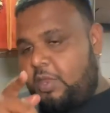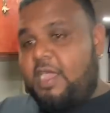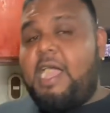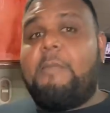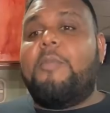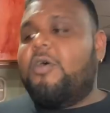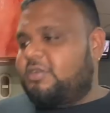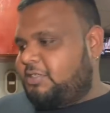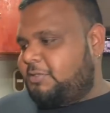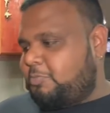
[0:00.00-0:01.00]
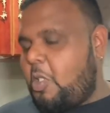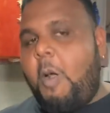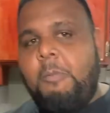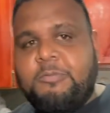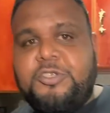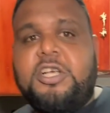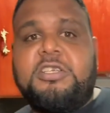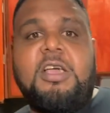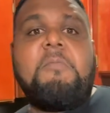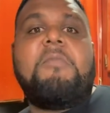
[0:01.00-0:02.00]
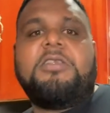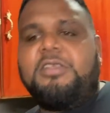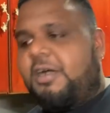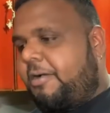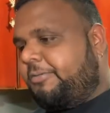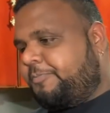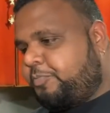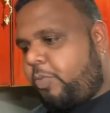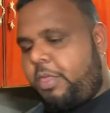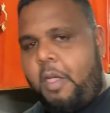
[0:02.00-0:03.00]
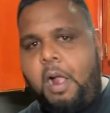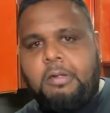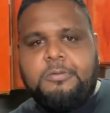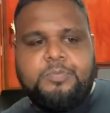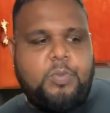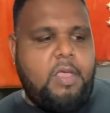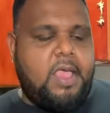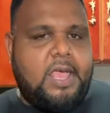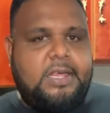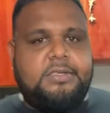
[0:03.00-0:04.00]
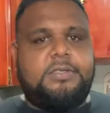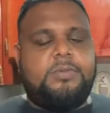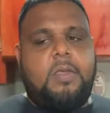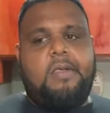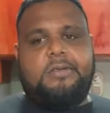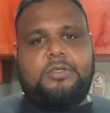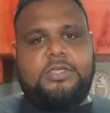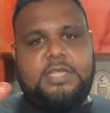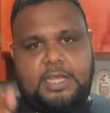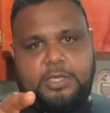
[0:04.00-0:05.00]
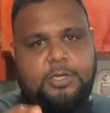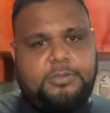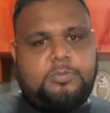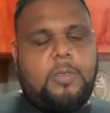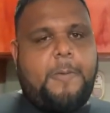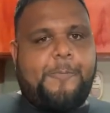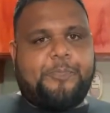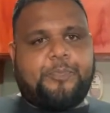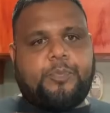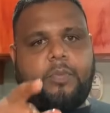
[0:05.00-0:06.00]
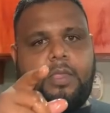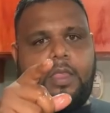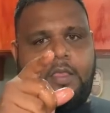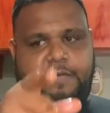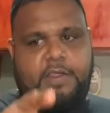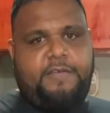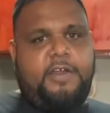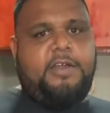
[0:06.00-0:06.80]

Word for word: Like a boss. Chapter chop master. Alright guys, so stay tuned for the full.